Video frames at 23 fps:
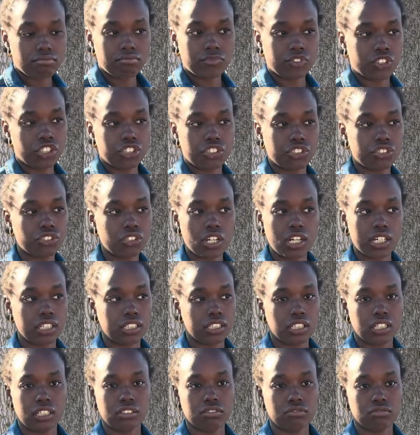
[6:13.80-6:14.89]
just
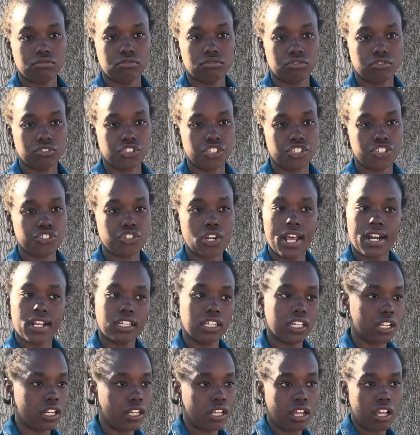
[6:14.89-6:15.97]
struggling, just trying to
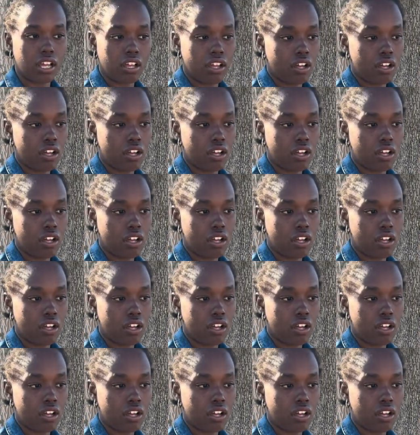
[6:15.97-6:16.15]
get it